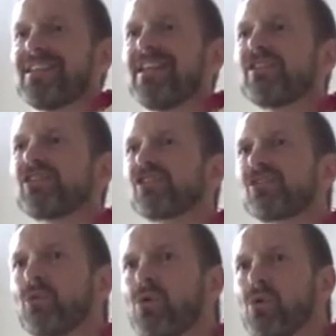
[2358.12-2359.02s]
is
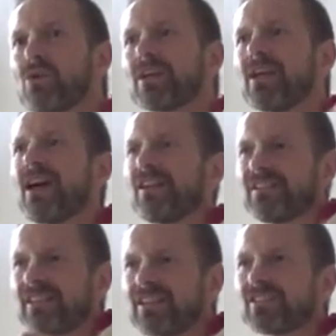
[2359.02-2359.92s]
stored as
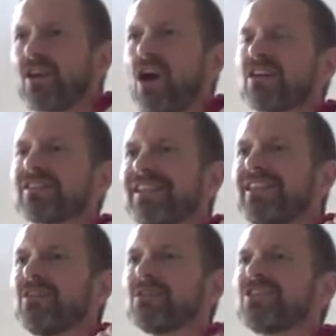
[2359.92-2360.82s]
sanskars
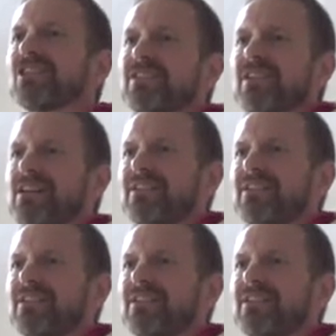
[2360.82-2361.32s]
in your chitta.